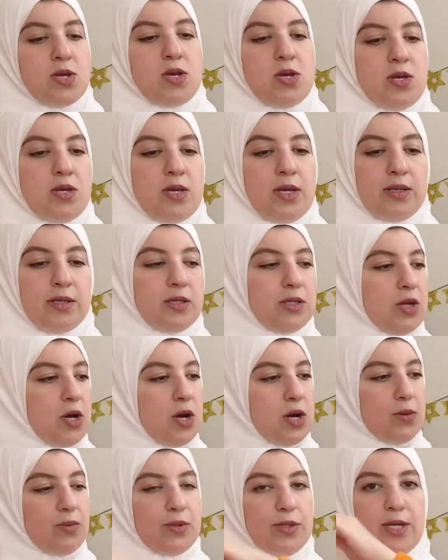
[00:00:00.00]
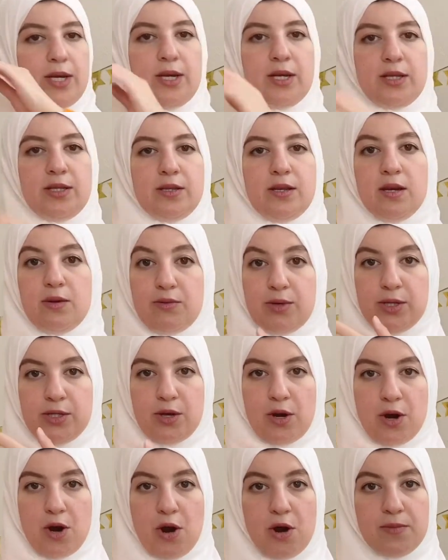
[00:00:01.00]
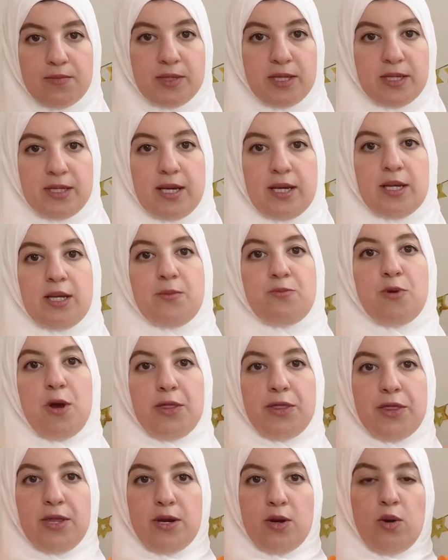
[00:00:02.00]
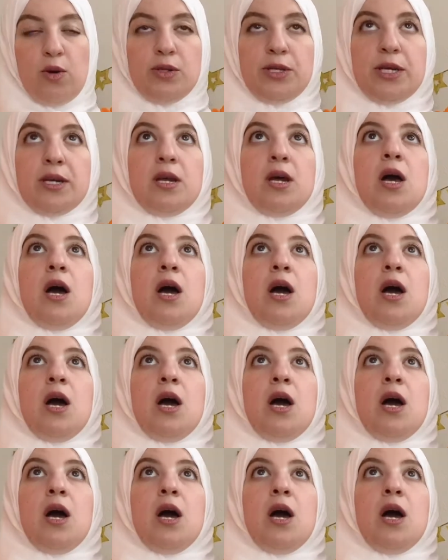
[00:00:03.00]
Let's start. We'll raise our arms and take a deep breath and hold it.